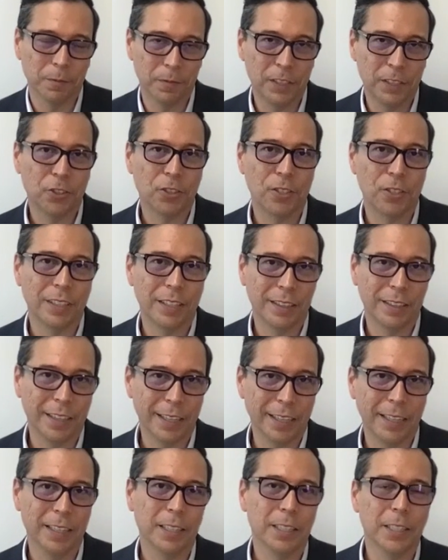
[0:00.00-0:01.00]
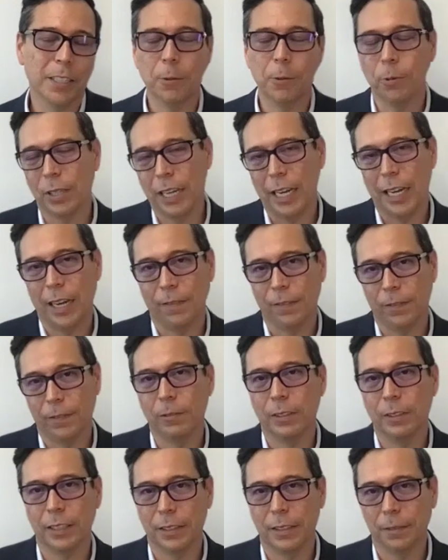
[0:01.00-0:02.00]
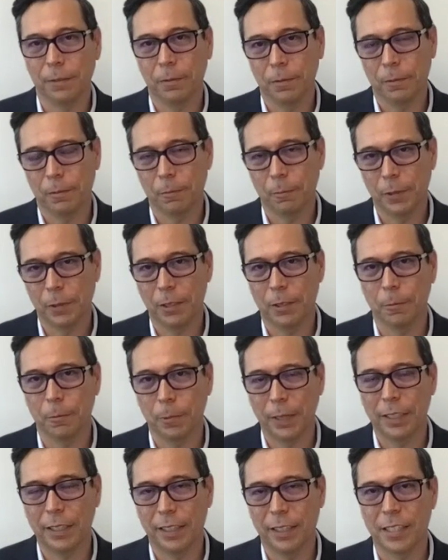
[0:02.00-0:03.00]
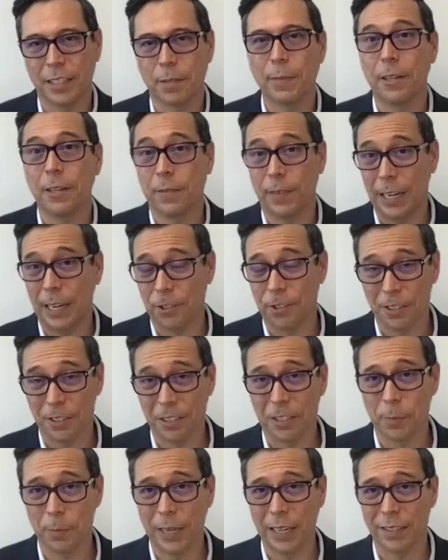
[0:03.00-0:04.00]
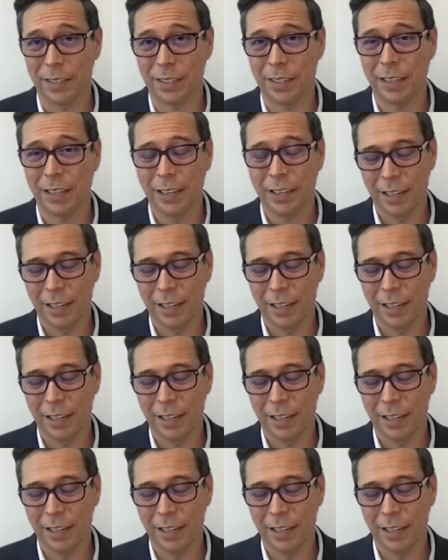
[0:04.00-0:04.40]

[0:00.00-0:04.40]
vision than that you would have with a with a retina that's manufactured in space.